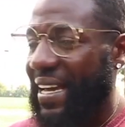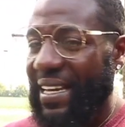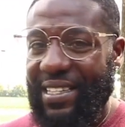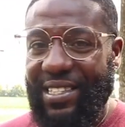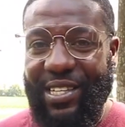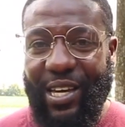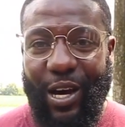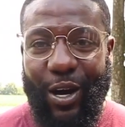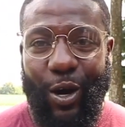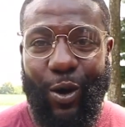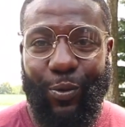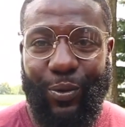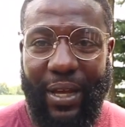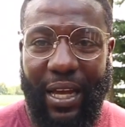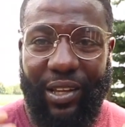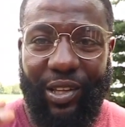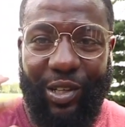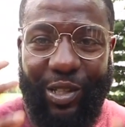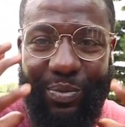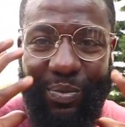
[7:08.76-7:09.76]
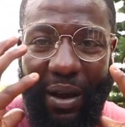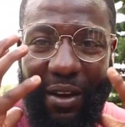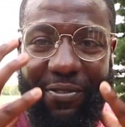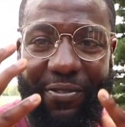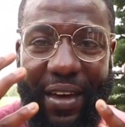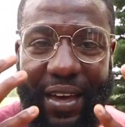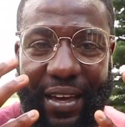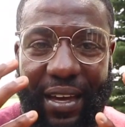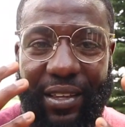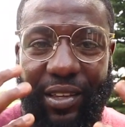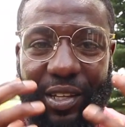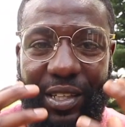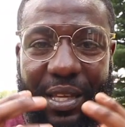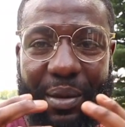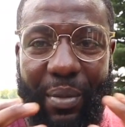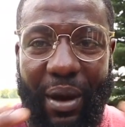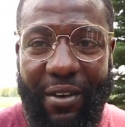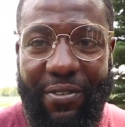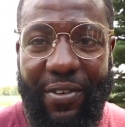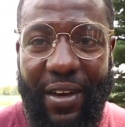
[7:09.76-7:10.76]
tell when I looked
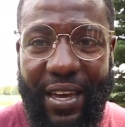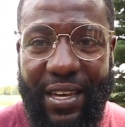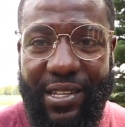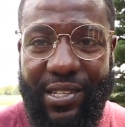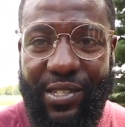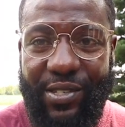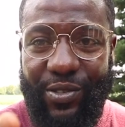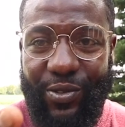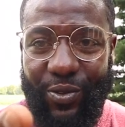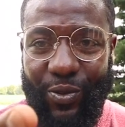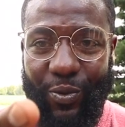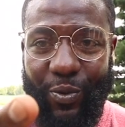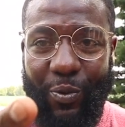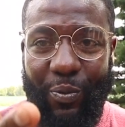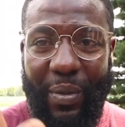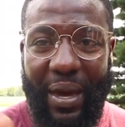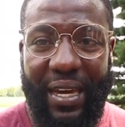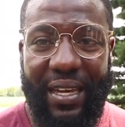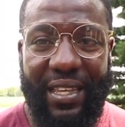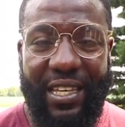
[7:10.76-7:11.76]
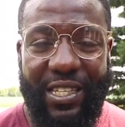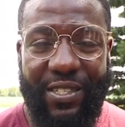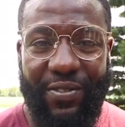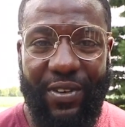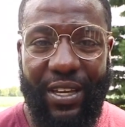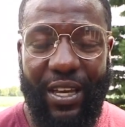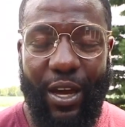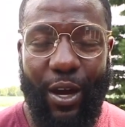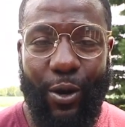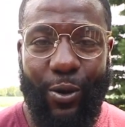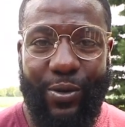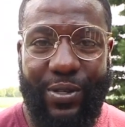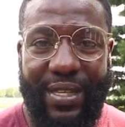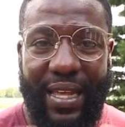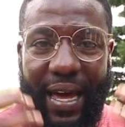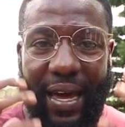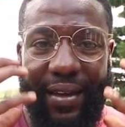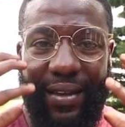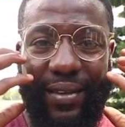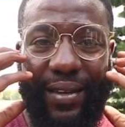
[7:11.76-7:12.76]
at my face making these videos
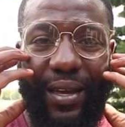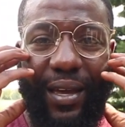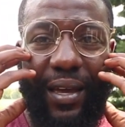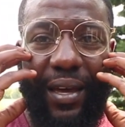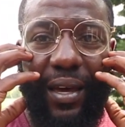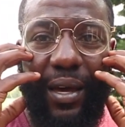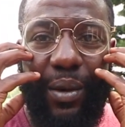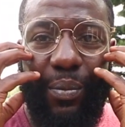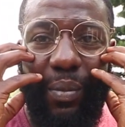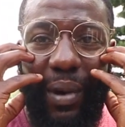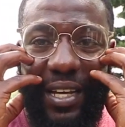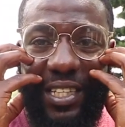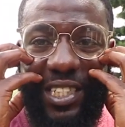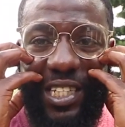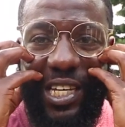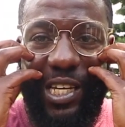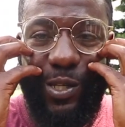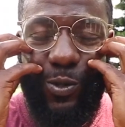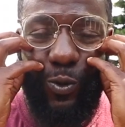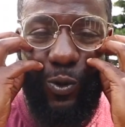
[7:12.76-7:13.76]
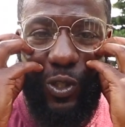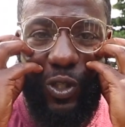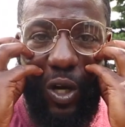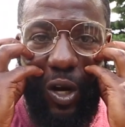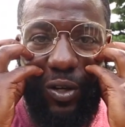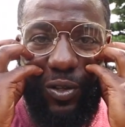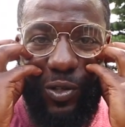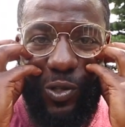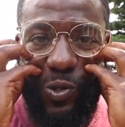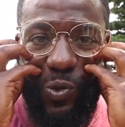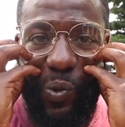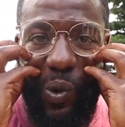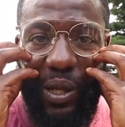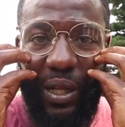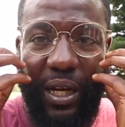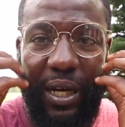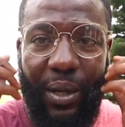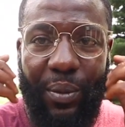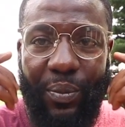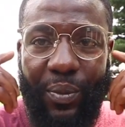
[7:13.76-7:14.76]
that my cheeks were starting to swell
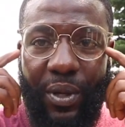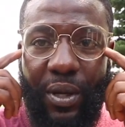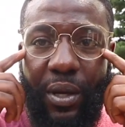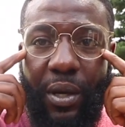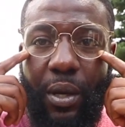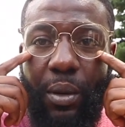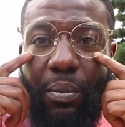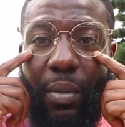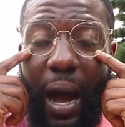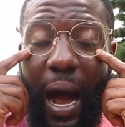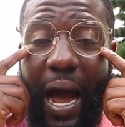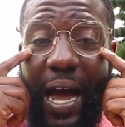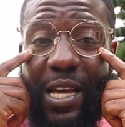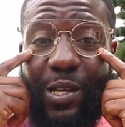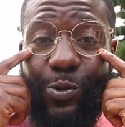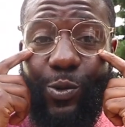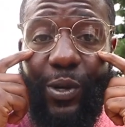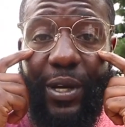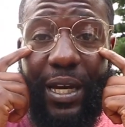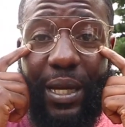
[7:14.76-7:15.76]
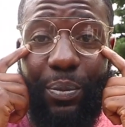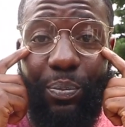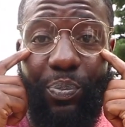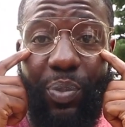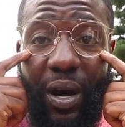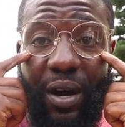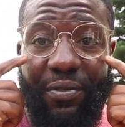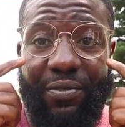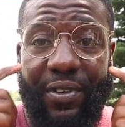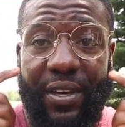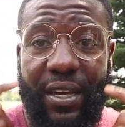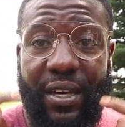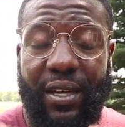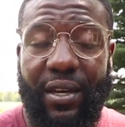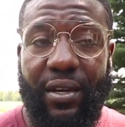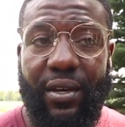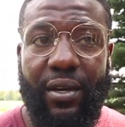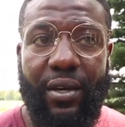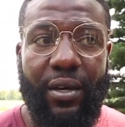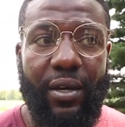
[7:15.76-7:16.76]
up. My eyes were getting puffy.
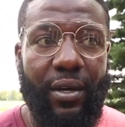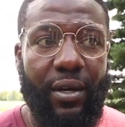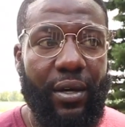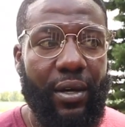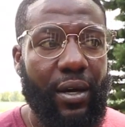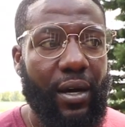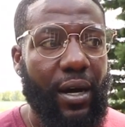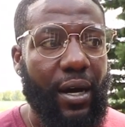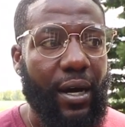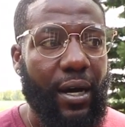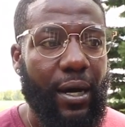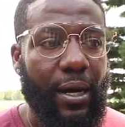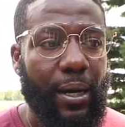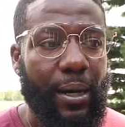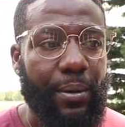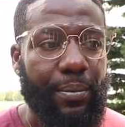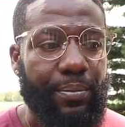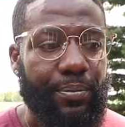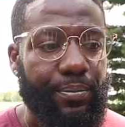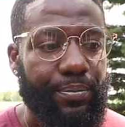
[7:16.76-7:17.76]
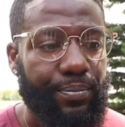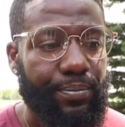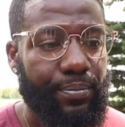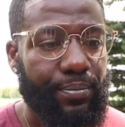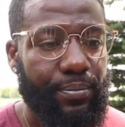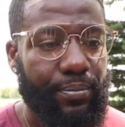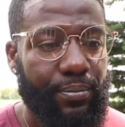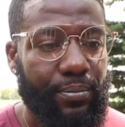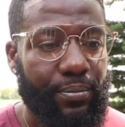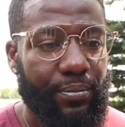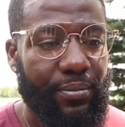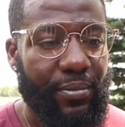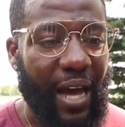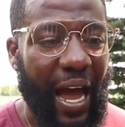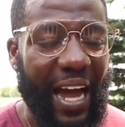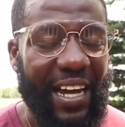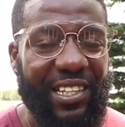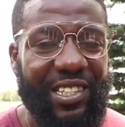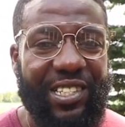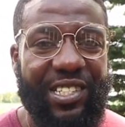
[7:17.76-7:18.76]

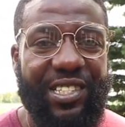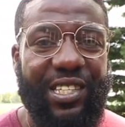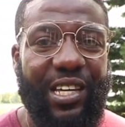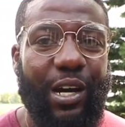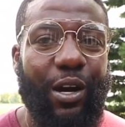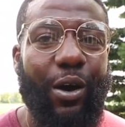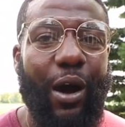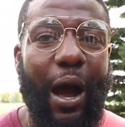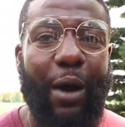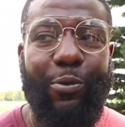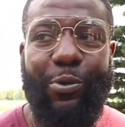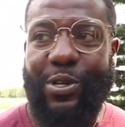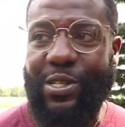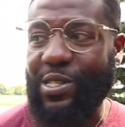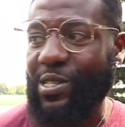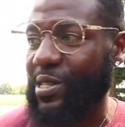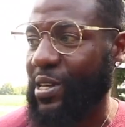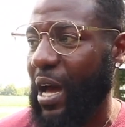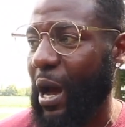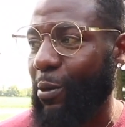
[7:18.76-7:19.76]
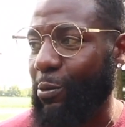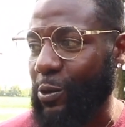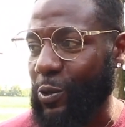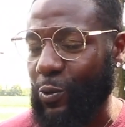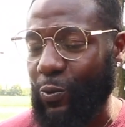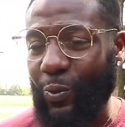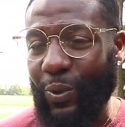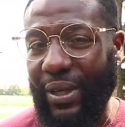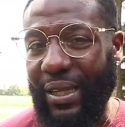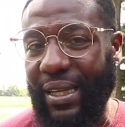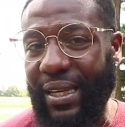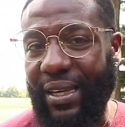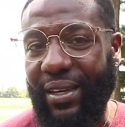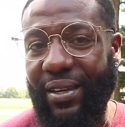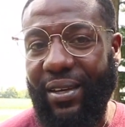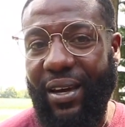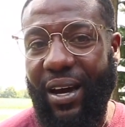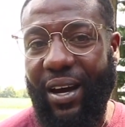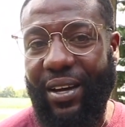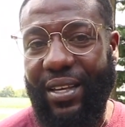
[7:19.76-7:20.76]
I could just tell I was
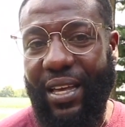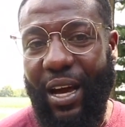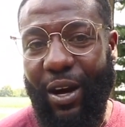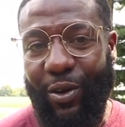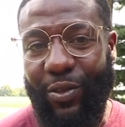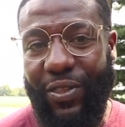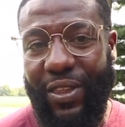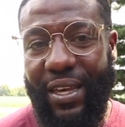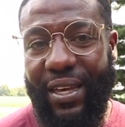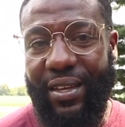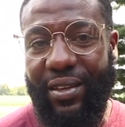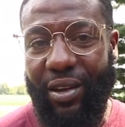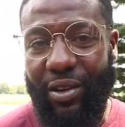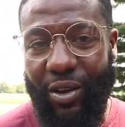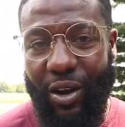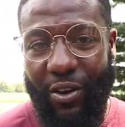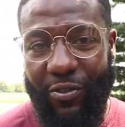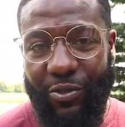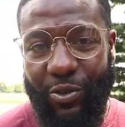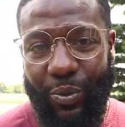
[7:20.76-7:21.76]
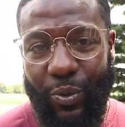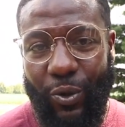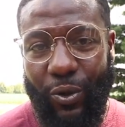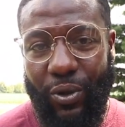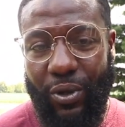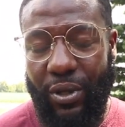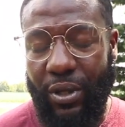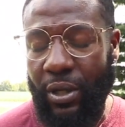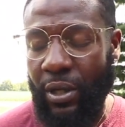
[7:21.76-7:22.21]
really unhealthy and uncomfortable.